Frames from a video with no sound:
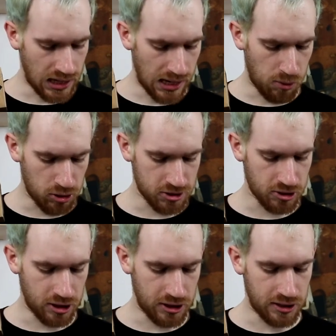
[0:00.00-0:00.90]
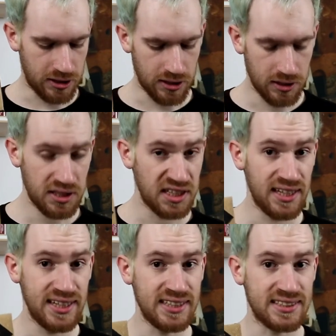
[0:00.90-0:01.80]
I'm also gonna
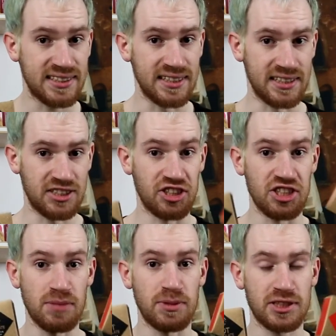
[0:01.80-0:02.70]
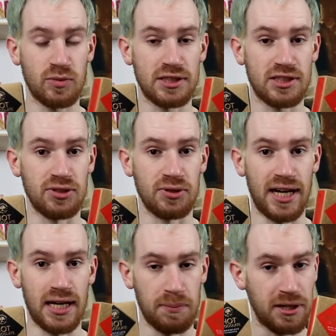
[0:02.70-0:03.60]
eat the ginger biscuits to
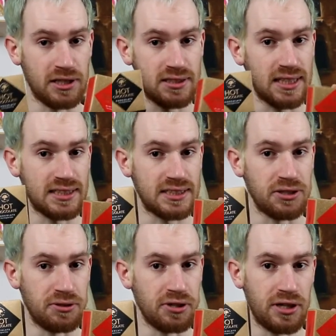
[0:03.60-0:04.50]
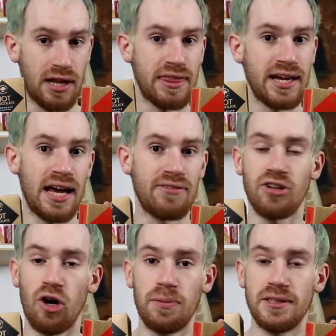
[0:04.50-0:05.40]
that because that's the only other thing I haven't
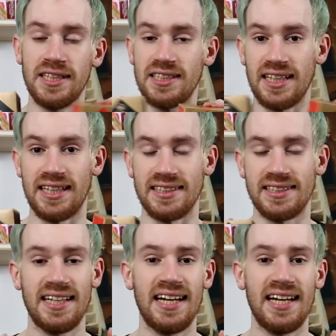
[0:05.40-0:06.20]
opened yet, and